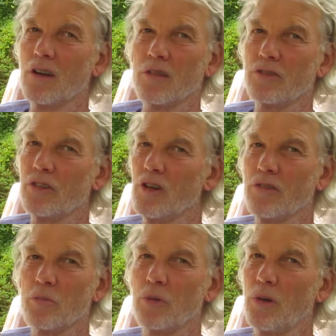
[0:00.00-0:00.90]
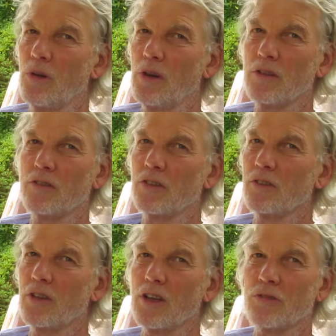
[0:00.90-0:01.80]
Self-employed,
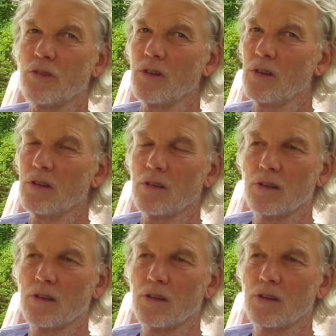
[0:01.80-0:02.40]
successful.